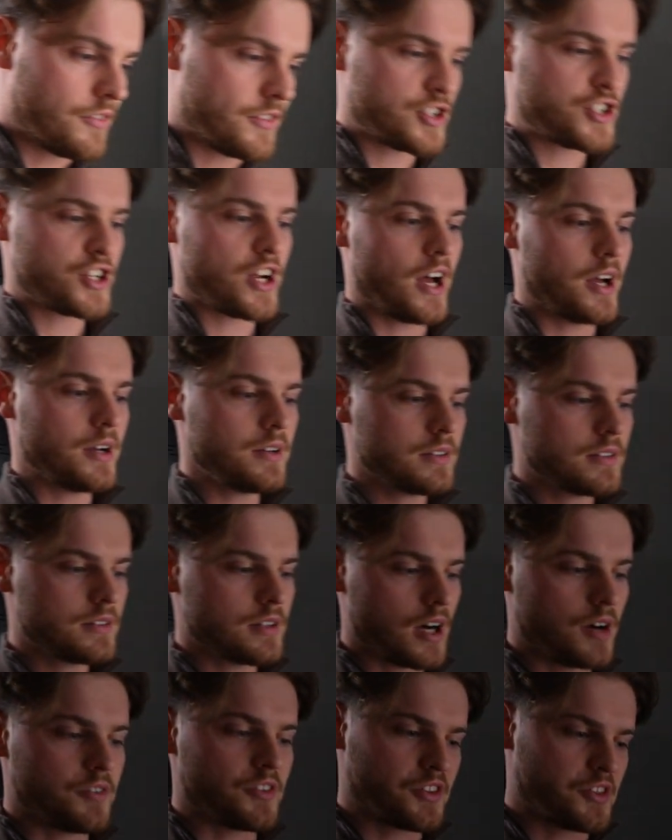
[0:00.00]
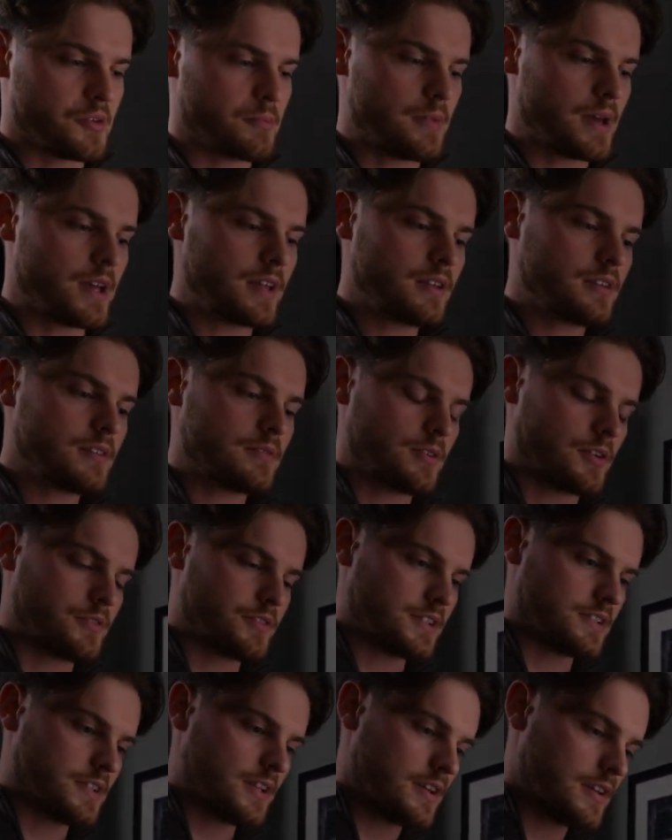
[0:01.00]
of the show, other than me,
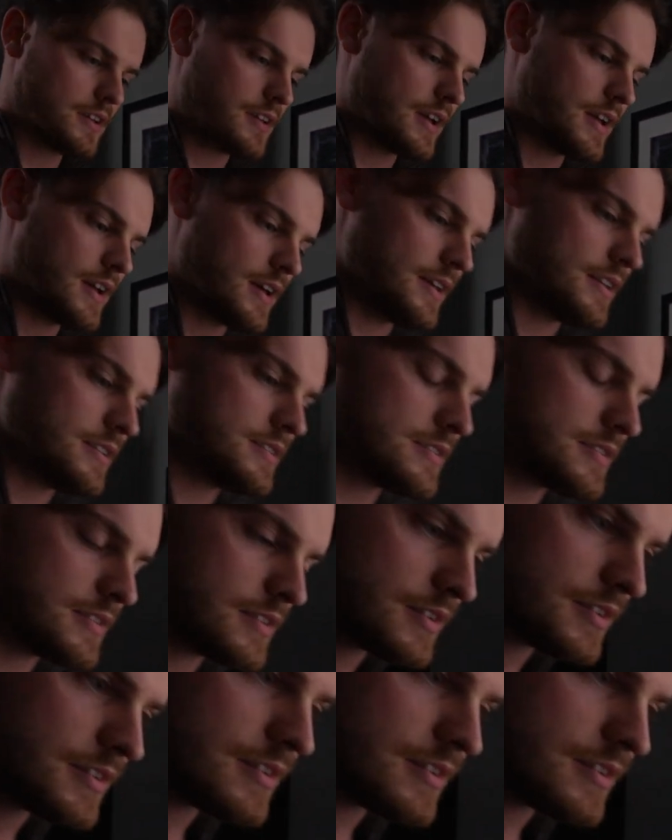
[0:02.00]
obviously, is